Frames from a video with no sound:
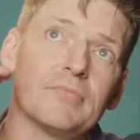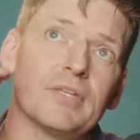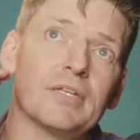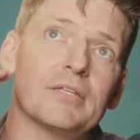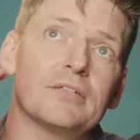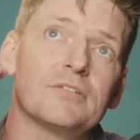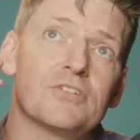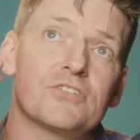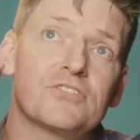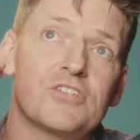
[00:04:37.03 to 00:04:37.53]

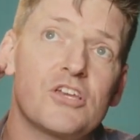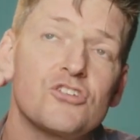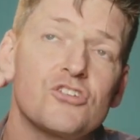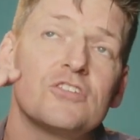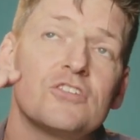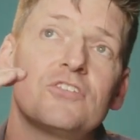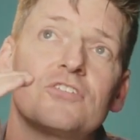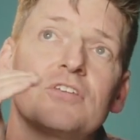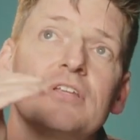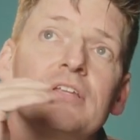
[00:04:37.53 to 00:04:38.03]

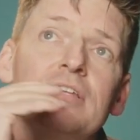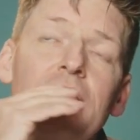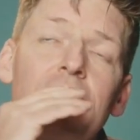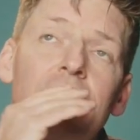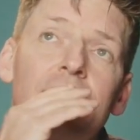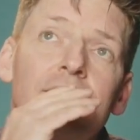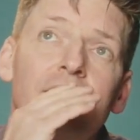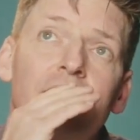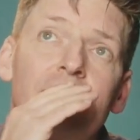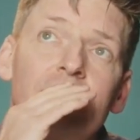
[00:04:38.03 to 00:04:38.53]
decisions
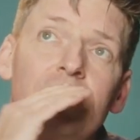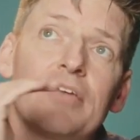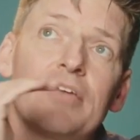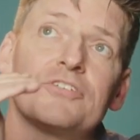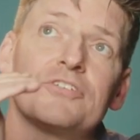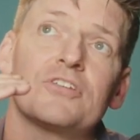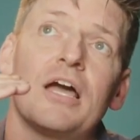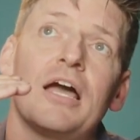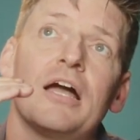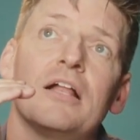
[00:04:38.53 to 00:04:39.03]
and
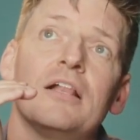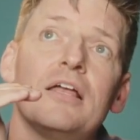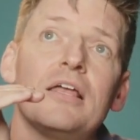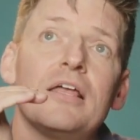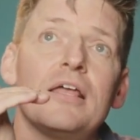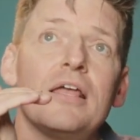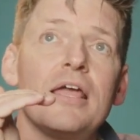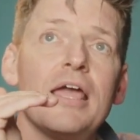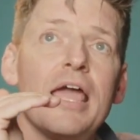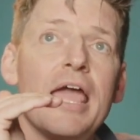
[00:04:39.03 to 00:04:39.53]
lifestyle,
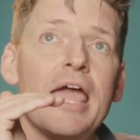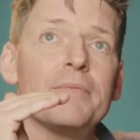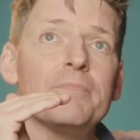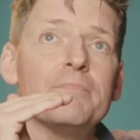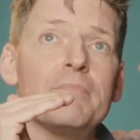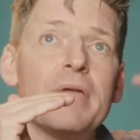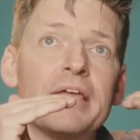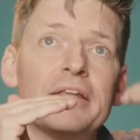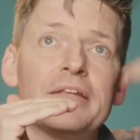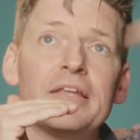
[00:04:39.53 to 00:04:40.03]

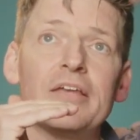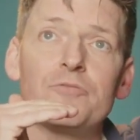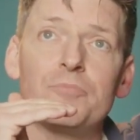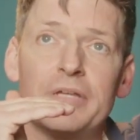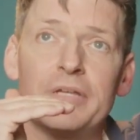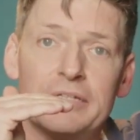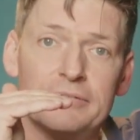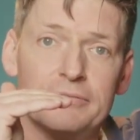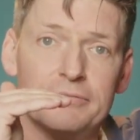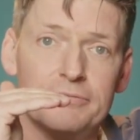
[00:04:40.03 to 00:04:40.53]
and men have
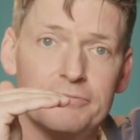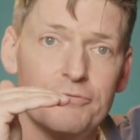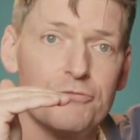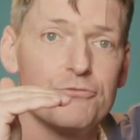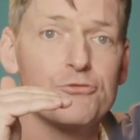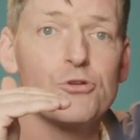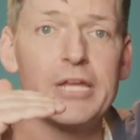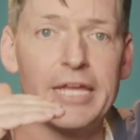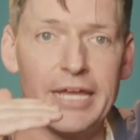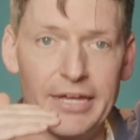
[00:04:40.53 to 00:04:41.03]
been
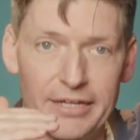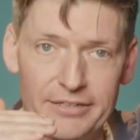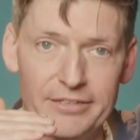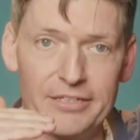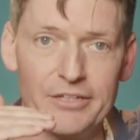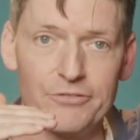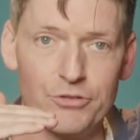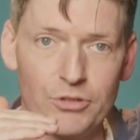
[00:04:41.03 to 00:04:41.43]
freer, if you